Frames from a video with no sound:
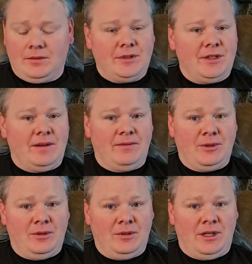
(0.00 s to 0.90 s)

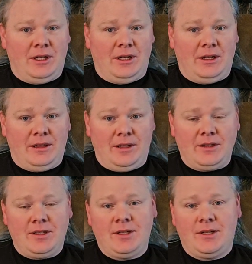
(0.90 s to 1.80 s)
Several
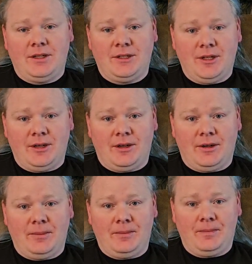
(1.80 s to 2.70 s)
things to consider.